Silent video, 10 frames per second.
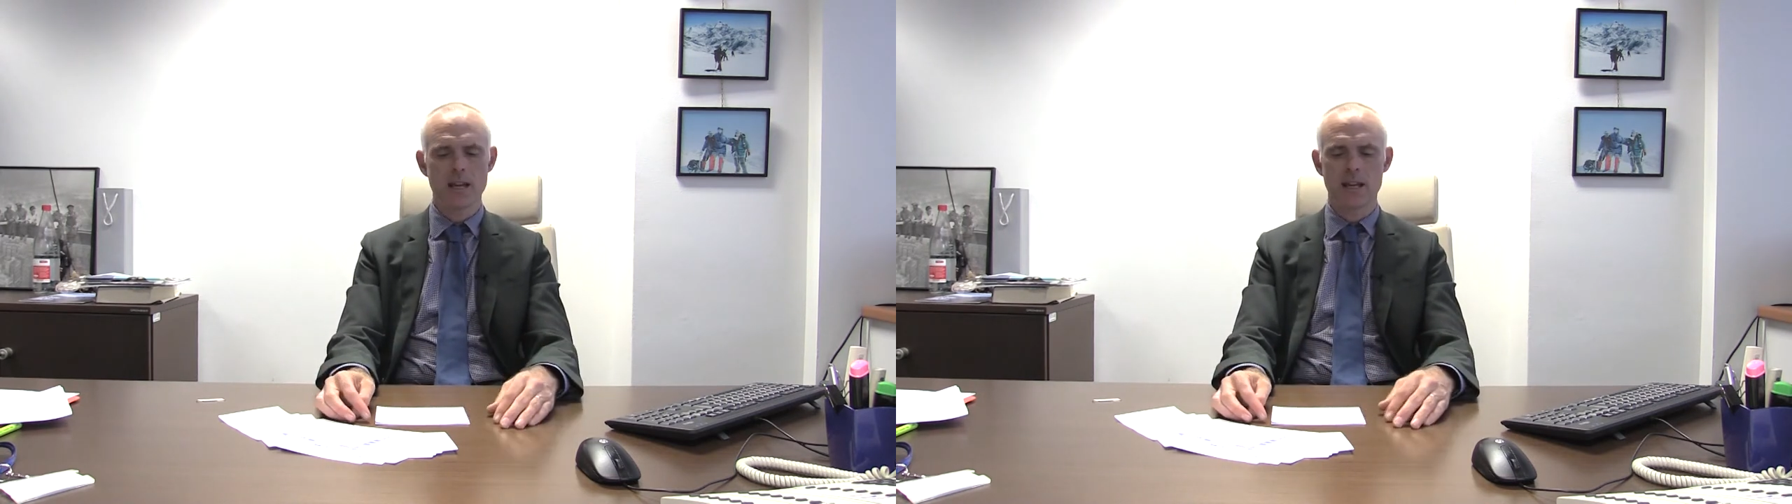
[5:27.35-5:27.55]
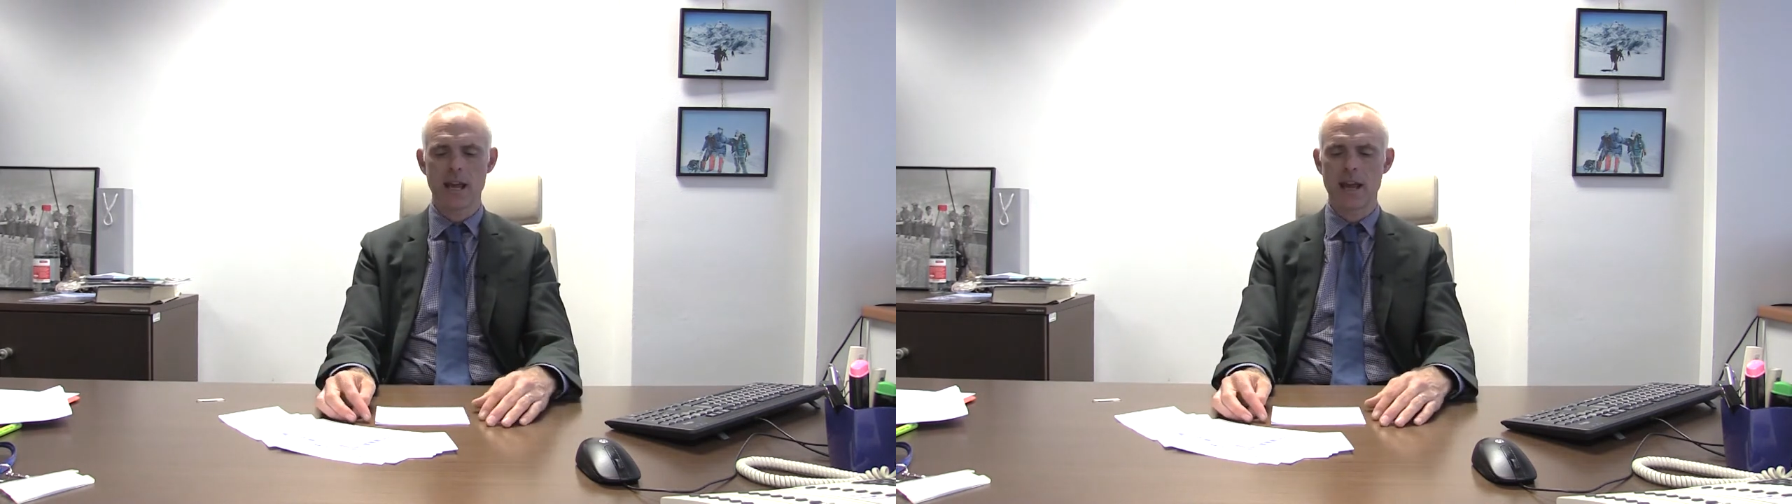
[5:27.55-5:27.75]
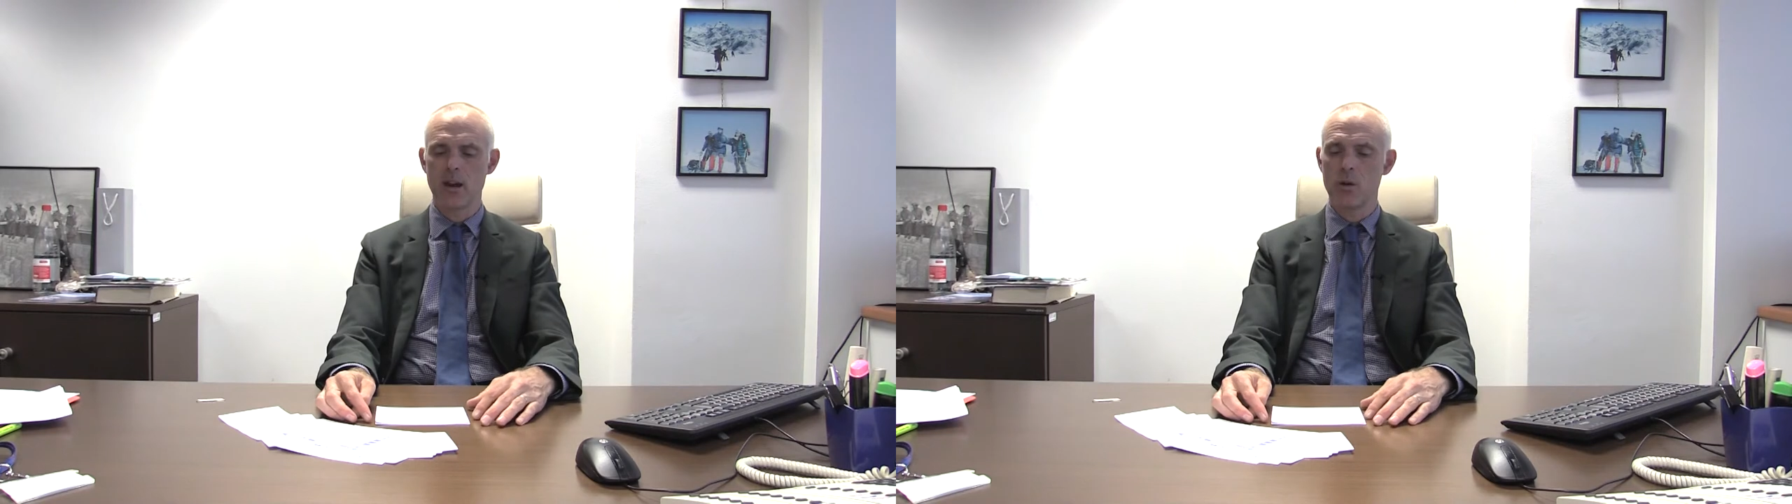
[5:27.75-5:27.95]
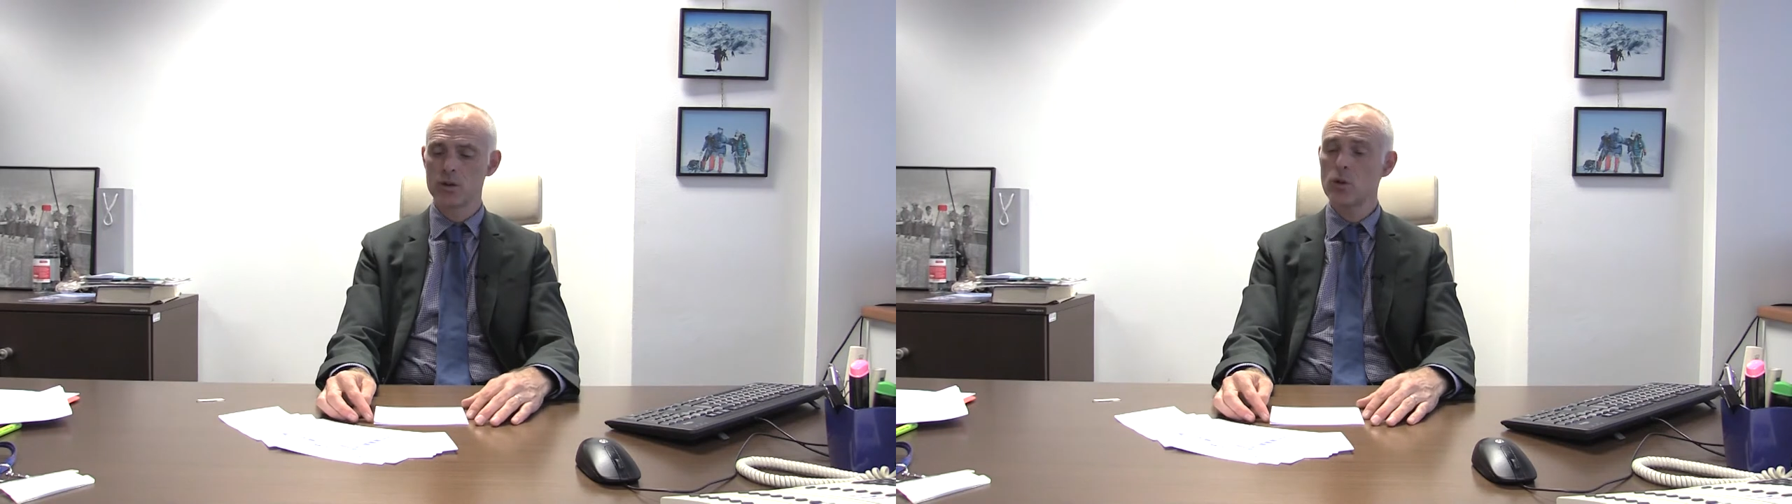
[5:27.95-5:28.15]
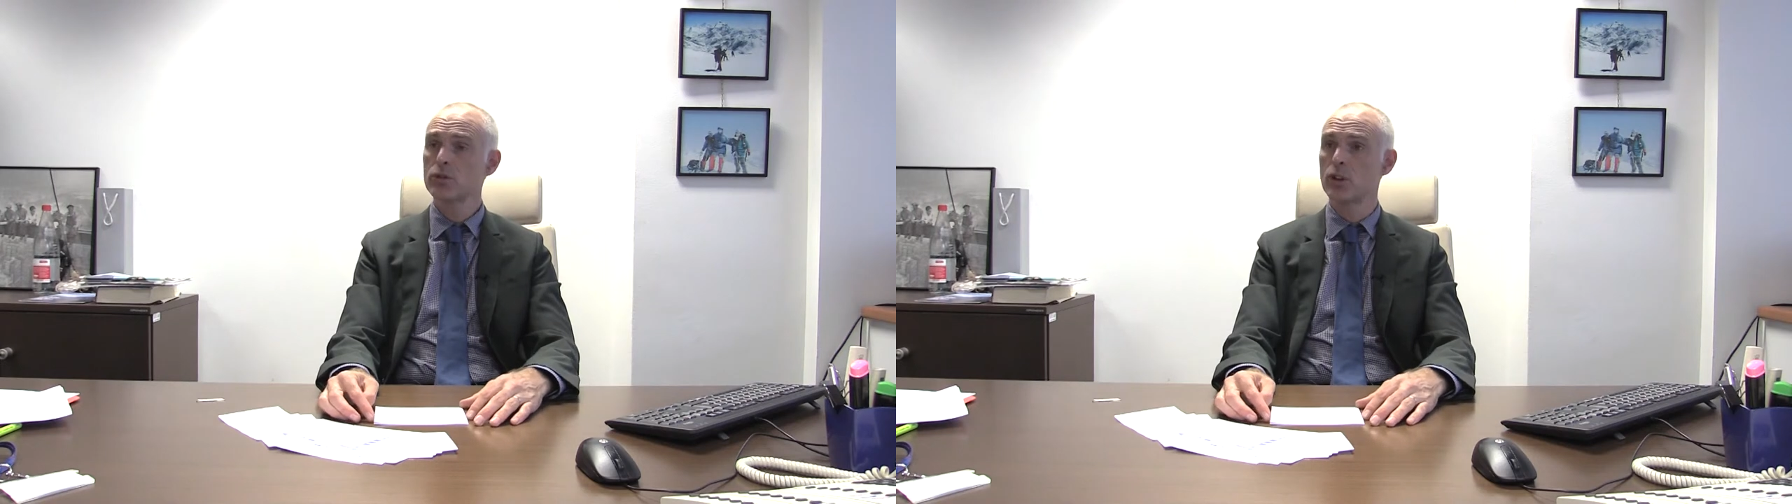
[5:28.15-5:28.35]
ICAO has
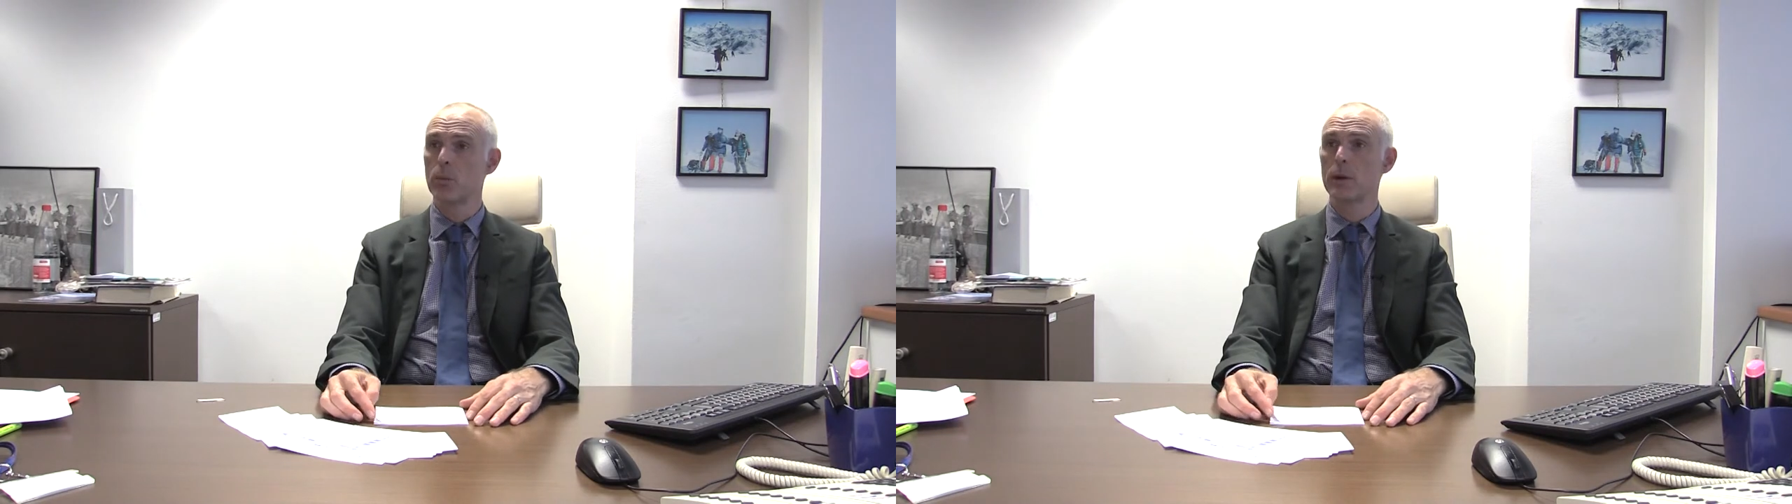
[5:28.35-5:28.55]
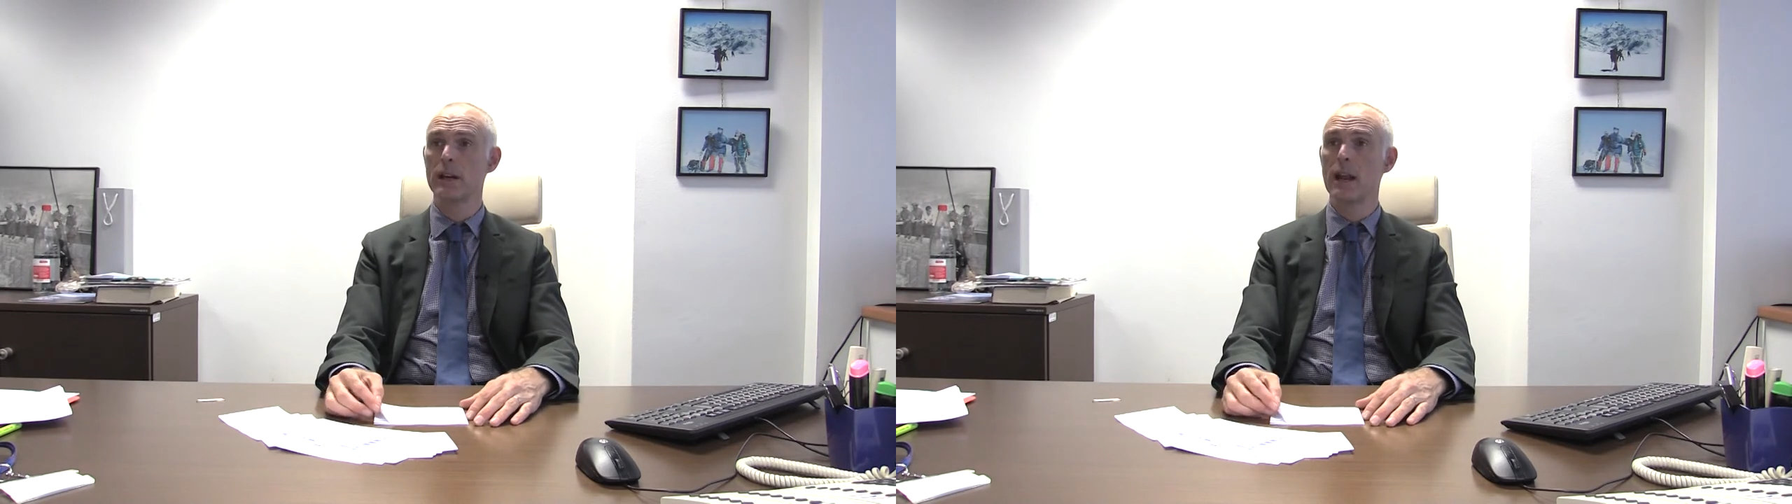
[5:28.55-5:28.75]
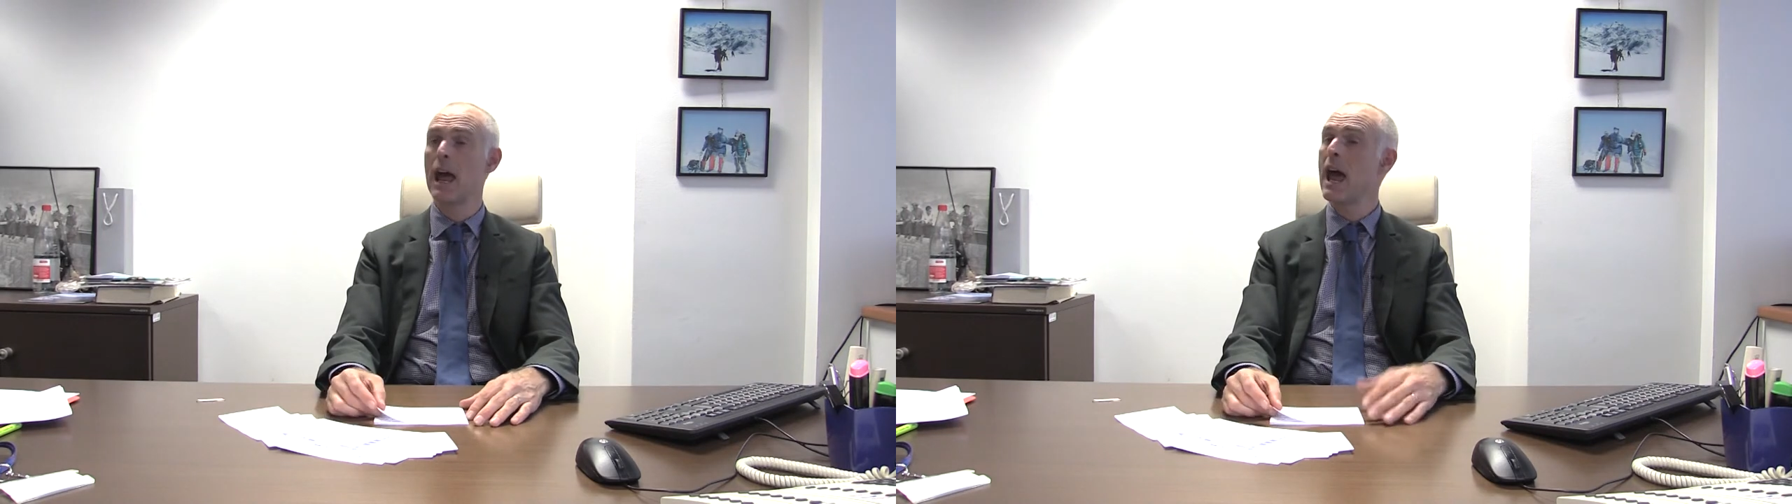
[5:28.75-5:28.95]
also been